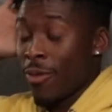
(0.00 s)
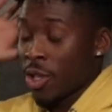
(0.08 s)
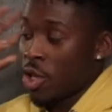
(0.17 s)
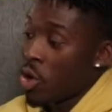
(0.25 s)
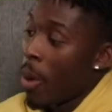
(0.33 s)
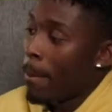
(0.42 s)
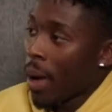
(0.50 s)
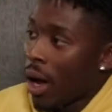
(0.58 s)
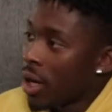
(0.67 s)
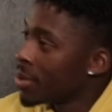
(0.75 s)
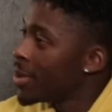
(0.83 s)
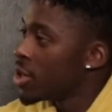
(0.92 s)
obviously you got
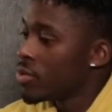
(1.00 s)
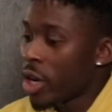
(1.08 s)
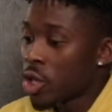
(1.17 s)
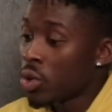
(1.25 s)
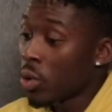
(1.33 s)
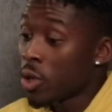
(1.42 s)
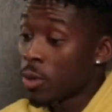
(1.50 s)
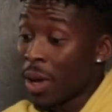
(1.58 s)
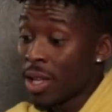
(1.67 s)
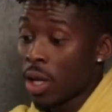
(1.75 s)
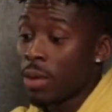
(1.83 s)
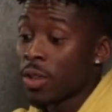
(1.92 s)
bars, amazing restaurants, but
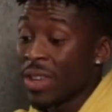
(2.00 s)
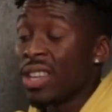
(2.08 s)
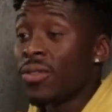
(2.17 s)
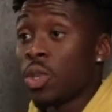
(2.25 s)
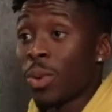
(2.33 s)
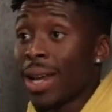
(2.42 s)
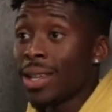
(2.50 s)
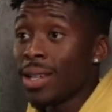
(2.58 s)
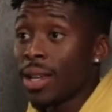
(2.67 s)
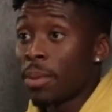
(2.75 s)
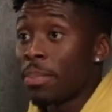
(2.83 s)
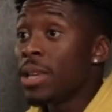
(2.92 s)
in terms of
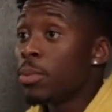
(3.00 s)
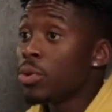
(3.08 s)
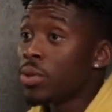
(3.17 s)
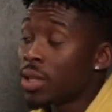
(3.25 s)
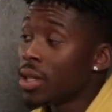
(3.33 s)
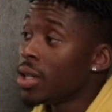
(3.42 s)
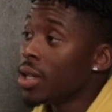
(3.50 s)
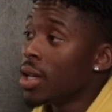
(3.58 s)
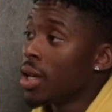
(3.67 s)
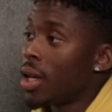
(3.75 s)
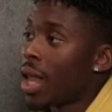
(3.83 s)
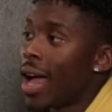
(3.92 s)
individuality and people you see,
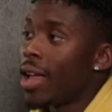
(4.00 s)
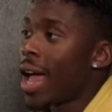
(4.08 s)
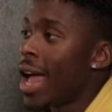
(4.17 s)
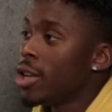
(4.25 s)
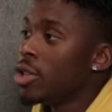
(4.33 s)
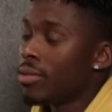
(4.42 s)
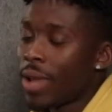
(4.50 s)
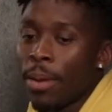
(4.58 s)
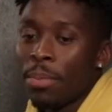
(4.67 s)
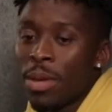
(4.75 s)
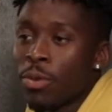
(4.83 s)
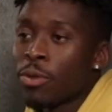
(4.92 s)
like
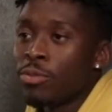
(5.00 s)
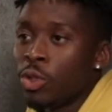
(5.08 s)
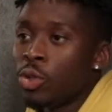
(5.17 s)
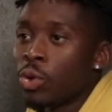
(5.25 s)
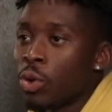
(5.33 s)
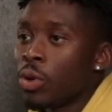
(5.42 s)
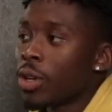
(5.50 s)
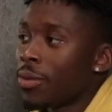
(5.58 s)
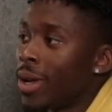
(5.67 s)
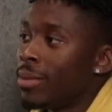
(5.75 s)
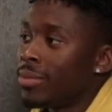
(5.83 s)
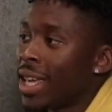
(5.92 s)
people from New York,
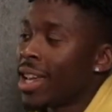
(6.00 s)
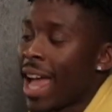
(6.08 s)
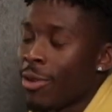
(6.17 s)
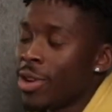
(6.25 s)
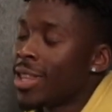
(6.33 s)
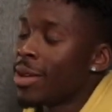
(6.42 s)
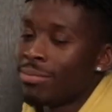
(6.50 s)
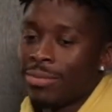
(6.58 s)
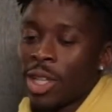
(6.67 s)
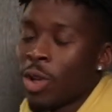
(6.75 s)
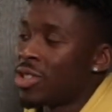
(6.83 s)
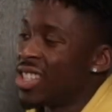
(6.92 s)
fam, they carry
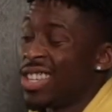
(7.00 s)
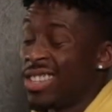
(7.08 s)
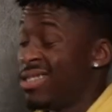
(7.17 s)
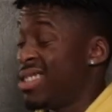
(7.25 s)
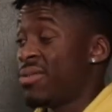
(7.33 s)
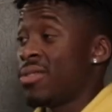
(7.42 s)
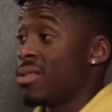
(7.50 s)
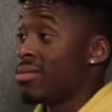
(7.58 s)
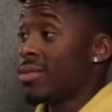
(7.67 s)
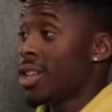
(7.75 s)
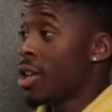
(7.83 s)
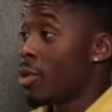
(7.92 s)
themselves different.
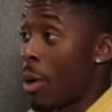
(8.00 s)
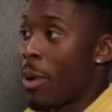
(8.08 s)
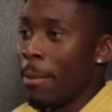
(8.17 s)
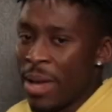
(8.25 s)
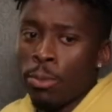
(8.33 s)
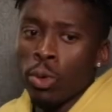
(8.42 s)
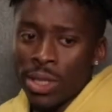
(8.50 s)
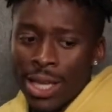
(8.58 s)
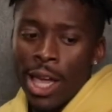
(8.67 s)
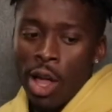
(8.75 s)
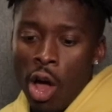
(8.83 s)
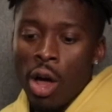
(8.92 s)
Like when people
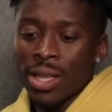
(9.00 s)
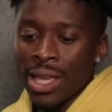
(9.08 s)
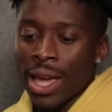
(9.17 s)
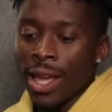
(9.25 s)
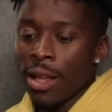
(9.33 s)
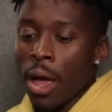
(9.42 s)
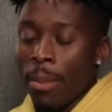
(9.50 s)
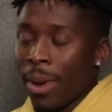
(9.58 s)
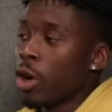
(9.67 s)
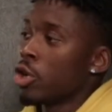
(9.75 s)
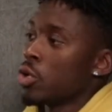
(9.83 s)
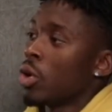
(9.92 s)
say, "Oh yeah,
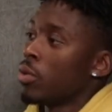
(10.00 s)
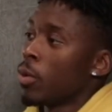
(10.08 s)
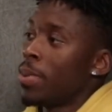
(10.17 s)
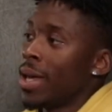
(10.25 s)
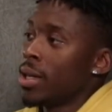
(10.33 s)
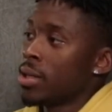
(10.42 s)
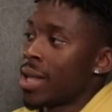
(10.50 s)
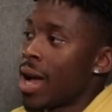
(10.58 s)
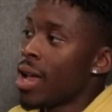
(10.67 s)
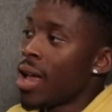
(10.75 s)
America's not a real place," like